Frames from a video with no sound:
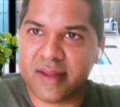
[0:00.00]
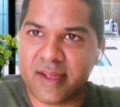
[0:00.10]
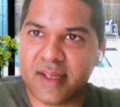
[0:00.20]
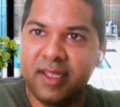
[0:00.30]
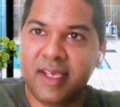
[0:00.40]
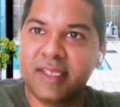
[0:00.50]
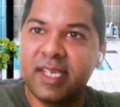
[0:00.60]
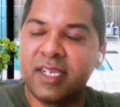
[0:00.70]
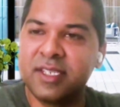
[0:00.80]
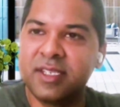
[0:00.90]
that these
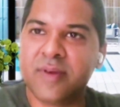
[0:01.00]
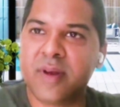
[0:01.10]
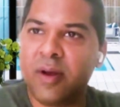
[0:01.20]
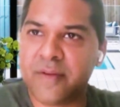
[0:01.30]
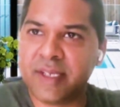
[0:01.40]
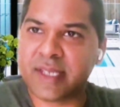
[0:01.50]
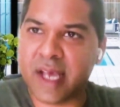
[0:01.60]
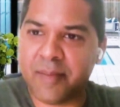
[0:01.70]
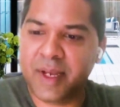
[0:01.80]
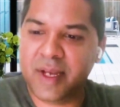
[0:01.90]
actions will always
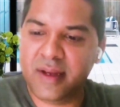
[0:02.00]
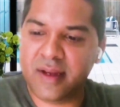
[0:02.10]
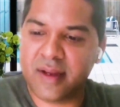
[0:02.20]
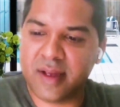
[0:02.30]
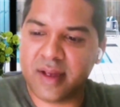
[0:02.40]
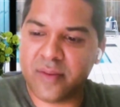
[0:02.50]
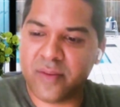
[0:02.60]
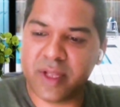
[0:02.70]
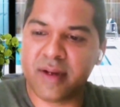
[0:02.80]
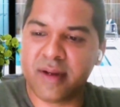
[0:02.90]
happen uh,
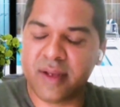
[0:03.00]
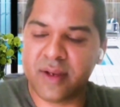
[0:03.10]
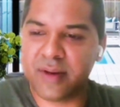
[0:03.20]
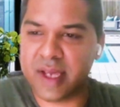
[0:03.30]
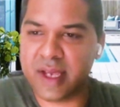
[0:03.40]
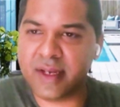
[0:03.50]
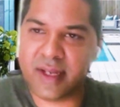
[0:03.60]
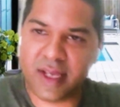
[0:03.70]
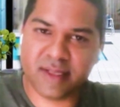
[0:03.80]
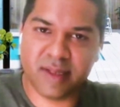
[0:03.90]
whether your a
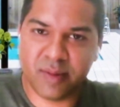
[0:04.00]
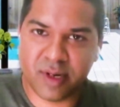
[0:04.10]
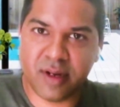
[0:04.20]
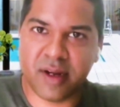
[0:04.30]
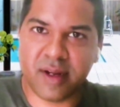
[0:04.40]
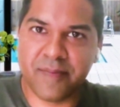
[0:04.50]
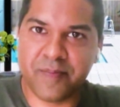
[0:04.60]
takes them or not